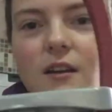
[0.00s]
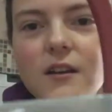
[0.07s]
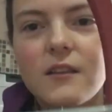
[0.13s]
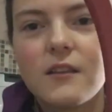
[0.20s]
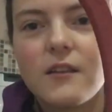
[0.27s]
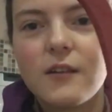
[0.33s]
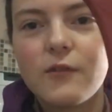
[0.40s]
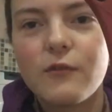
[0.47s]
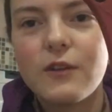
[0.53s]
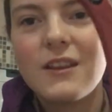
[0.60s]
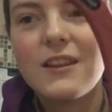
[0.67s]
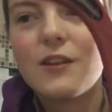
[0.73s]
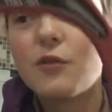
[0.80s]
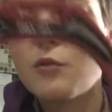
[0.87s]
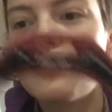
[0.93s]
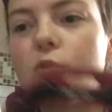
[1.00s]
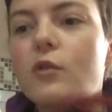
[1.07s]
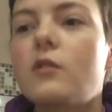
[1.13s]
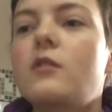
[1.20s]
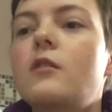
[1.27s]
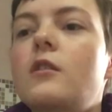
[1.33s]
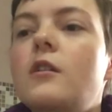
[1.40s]
they're really
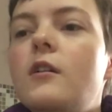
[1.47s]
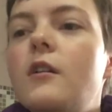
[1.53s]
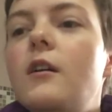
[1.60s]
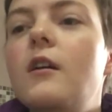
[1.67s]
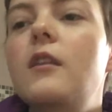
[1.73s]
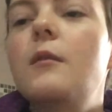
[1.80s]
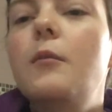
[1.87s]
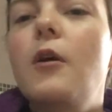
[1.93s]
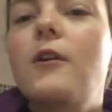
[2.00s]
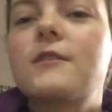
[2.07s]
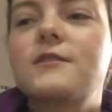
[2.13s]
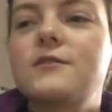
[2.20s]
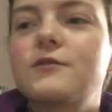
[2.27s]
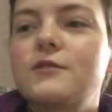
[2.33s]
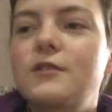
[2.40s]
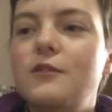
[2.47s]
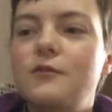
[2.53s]
cool, and the box is really